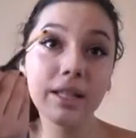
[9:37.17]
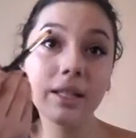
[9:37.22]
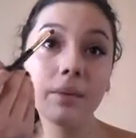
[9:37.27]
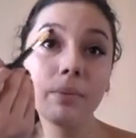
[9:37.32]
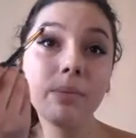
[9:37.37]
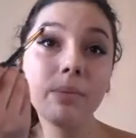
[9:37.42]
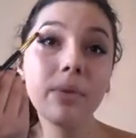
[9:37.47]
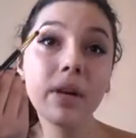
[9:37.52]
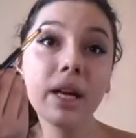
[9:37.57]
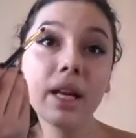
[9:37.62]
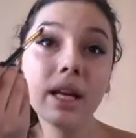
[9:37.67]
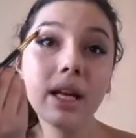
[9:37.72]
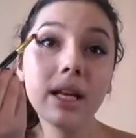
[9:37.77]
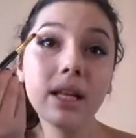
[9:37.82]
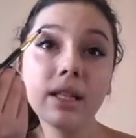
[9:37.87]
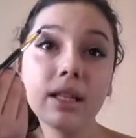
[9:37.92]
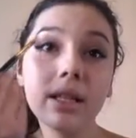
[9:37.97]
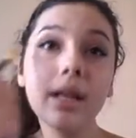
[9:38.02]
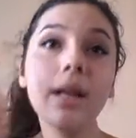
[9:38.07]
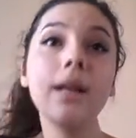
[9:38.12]
It's a bit
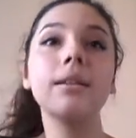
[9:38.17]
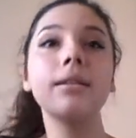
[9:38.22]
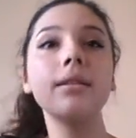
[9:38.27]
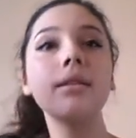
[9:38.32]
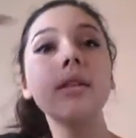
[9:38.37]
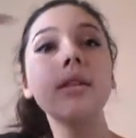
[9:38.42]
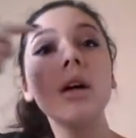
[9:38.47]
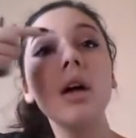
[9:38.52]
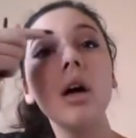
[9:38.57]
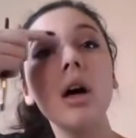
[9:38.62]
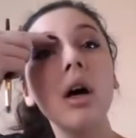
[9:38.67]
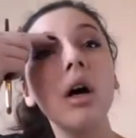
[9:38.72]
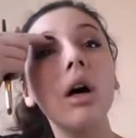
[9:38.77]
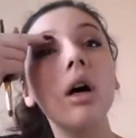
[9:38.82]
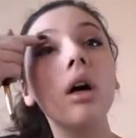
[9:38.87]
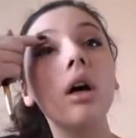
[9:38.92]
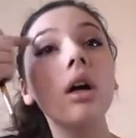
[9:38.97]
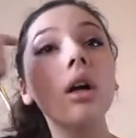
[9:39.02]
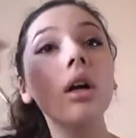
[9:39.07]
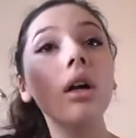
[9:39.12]
intense,
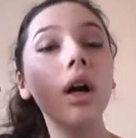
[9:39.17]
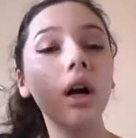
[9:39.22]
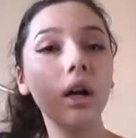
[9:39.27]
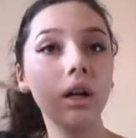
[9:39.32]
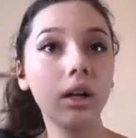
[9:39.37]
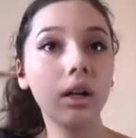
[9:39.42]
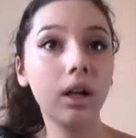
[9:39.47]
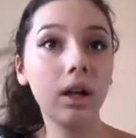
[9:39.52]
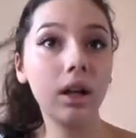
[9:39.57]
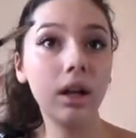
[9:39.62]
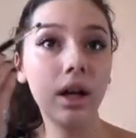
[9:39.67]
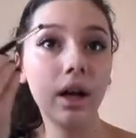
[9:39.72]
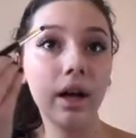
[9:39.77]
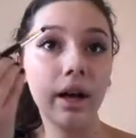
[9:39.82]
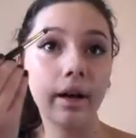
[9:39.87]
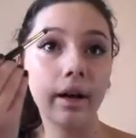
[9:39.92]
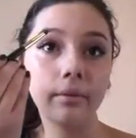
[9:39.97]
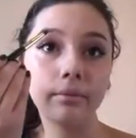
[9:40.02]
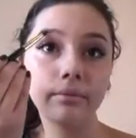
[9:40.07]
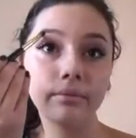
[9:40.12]
not gonna
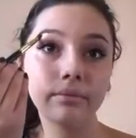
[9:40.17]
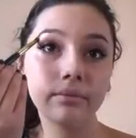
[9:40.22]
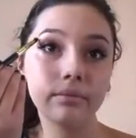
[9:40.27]
lie.